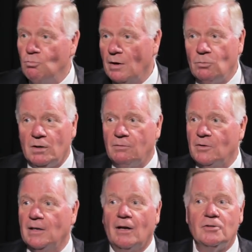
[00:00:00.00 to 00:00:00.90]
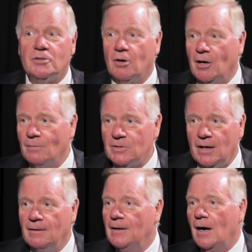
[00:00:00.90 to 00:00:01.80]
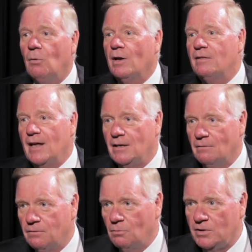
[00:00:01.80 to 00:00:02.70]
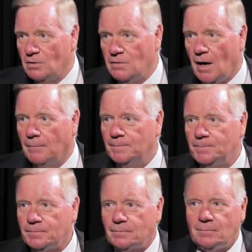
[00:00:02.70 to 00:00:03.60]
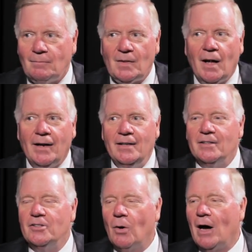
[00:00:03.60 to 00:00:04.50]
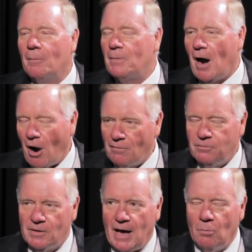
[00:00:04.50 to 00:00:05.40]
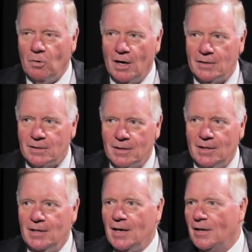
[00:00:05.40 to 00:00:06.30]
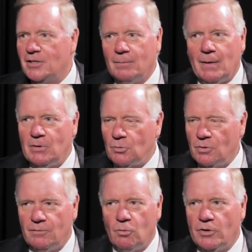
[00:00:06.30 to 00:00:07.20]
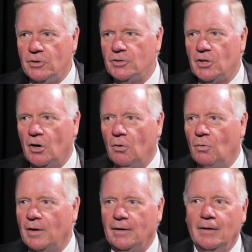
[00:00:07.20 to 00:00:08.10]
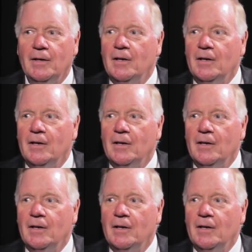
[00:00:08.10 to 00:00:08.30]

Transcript: one wonderful thing. I'll just call you up and say, I want to thank you for what you've done. I didn't know how powerful that was until maybe three or four years ago when